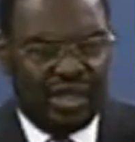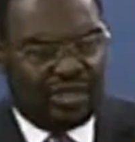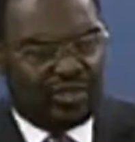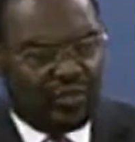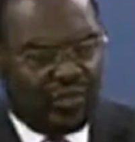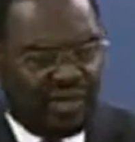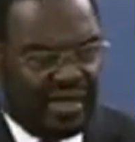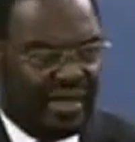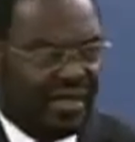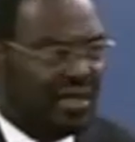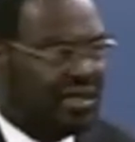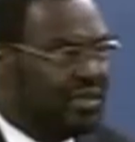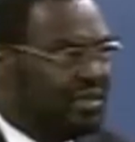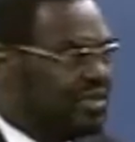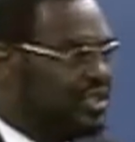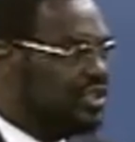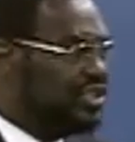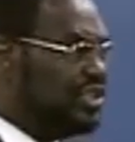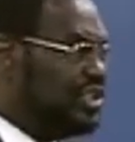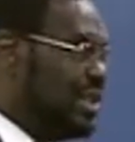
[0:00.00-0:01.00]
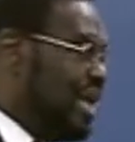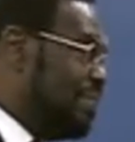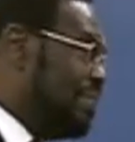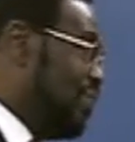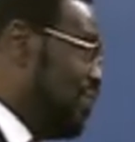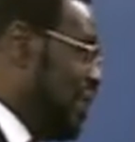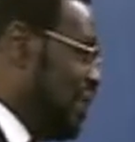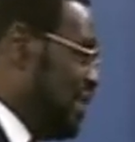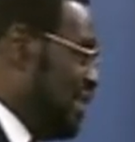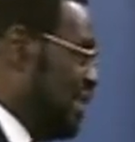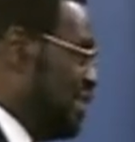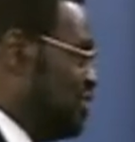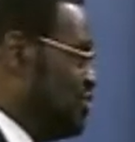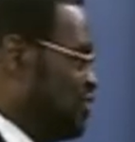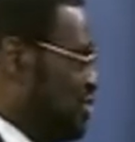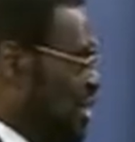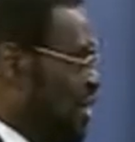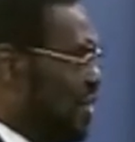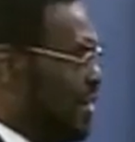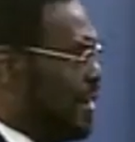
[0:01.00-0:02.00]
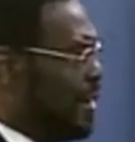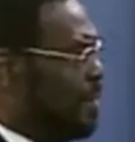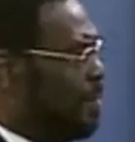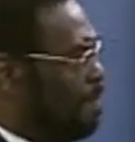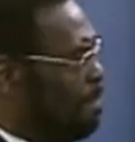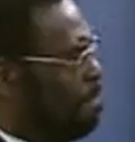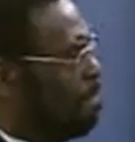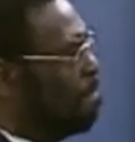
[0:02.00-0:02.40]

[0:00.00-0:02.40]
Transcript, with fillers: of goods were they separating and sharing?